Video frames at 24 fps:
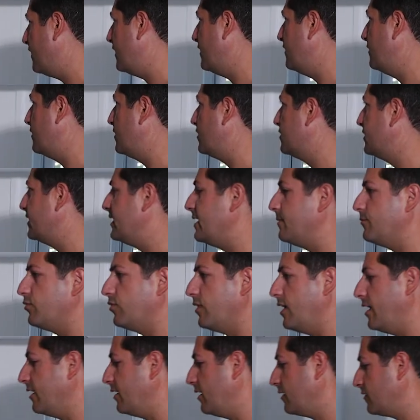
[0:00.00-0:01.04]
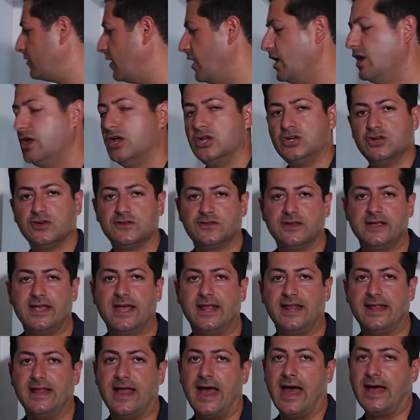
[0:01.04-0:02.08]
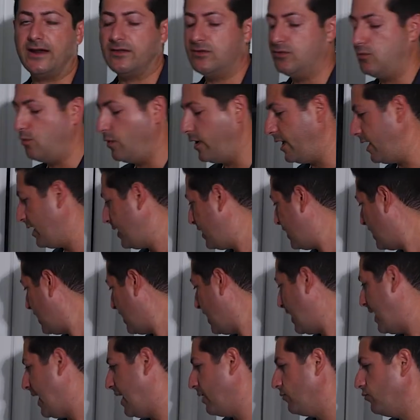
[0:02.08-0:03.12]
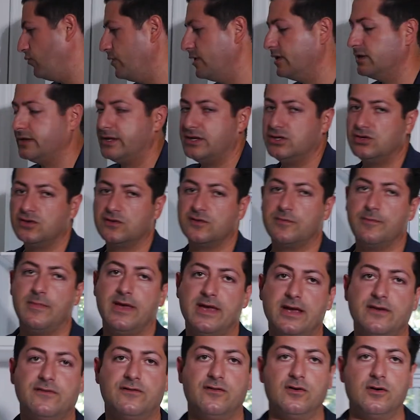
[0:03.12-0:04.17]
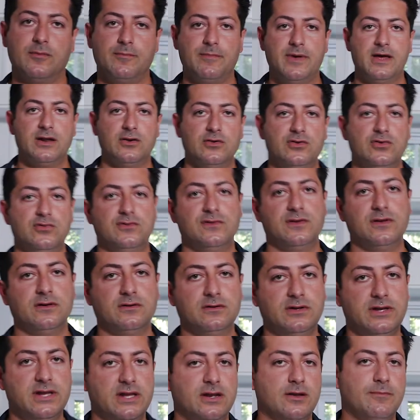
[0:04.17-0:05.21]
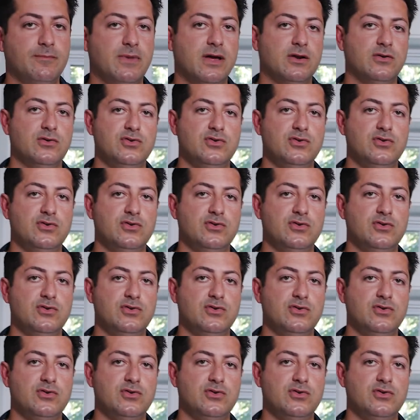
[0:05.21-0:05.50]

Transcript: and cleaning products, just to get it out of the way and really just make for a better utility and a better